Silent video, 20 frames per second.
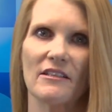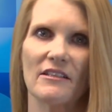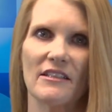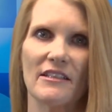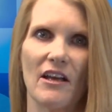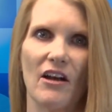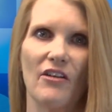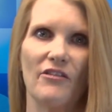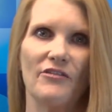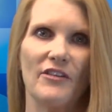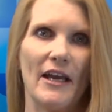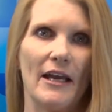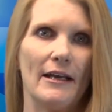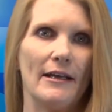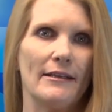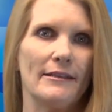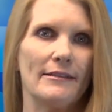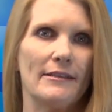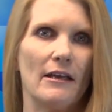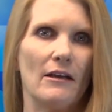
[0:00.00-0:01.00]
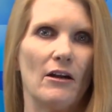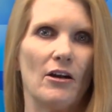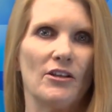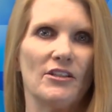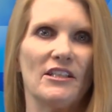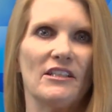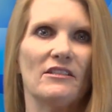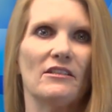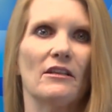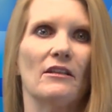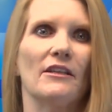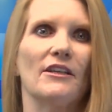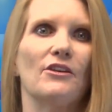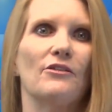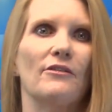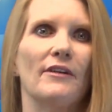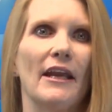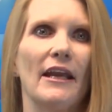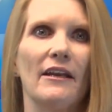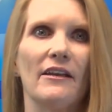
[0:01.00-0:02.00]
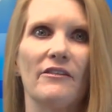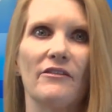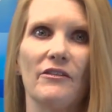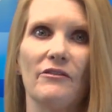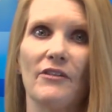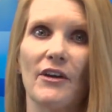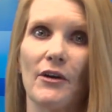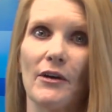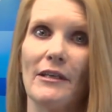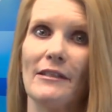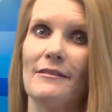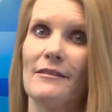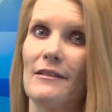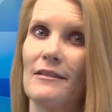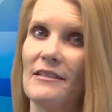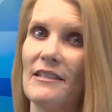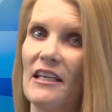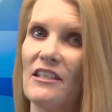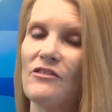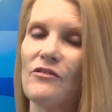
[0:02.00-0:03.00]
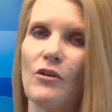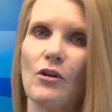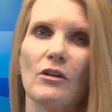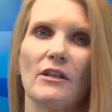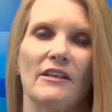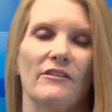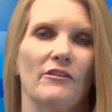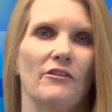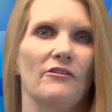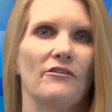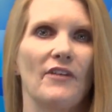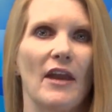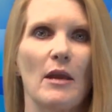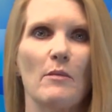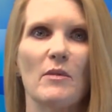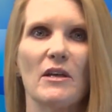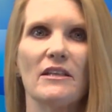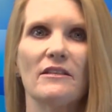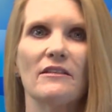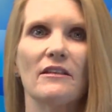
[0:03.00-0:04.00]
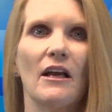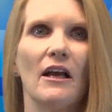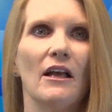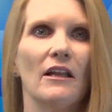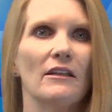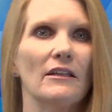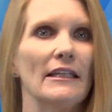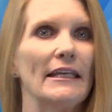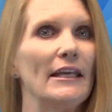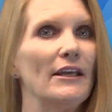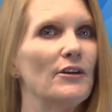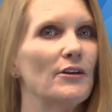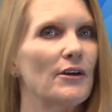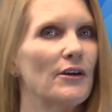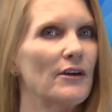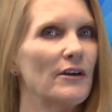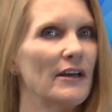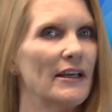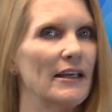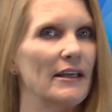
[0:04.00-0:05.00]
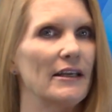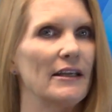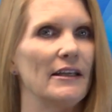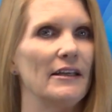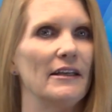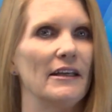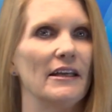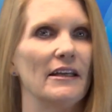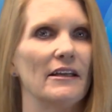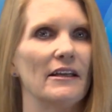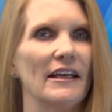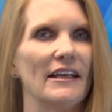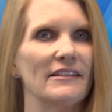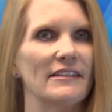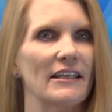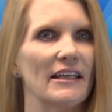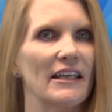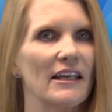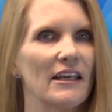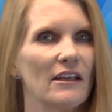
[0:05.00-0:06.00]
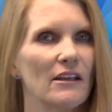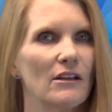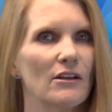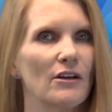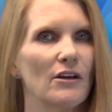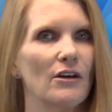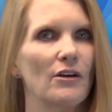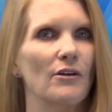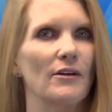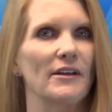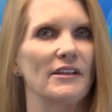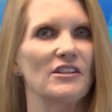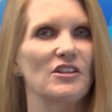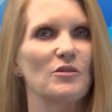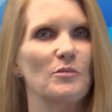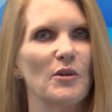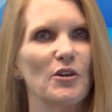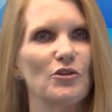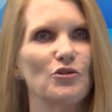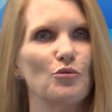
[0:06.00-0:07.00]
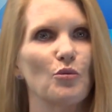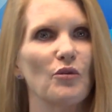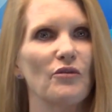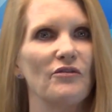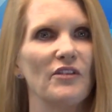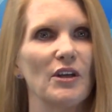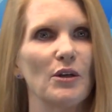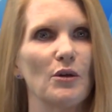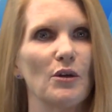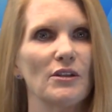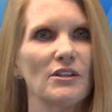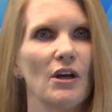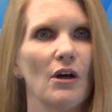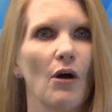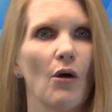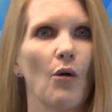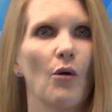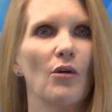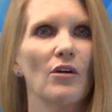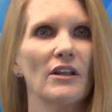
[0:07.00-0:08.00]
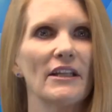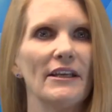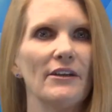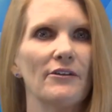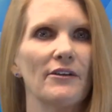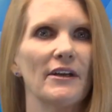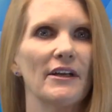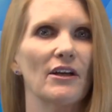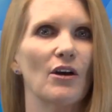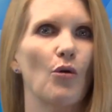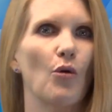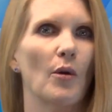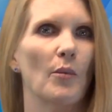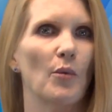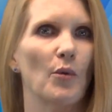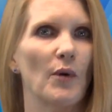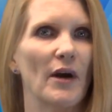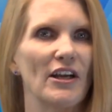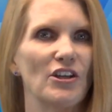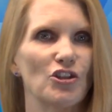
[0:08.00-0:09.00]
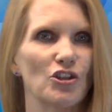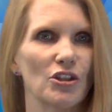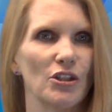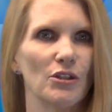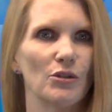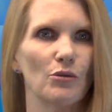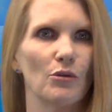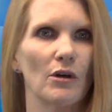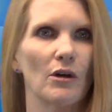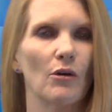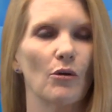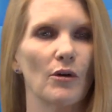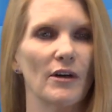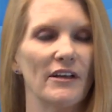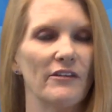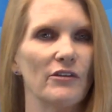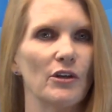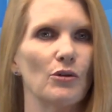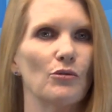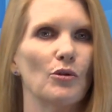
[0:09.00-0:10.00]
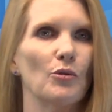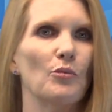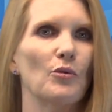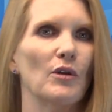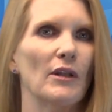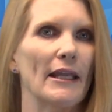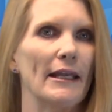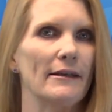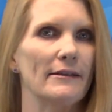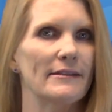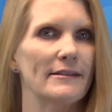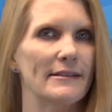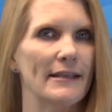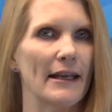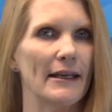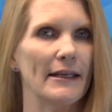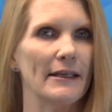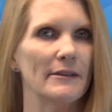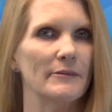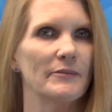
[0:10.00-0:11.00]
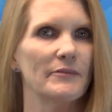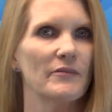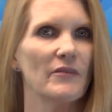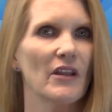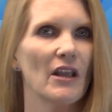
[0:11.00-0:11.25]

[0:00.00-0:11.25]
itself as uh, artistically creative and very successful, even famous, leader in, in a, as a healer or in a spiritual field, or leader in a corporation or, or even group-related setting.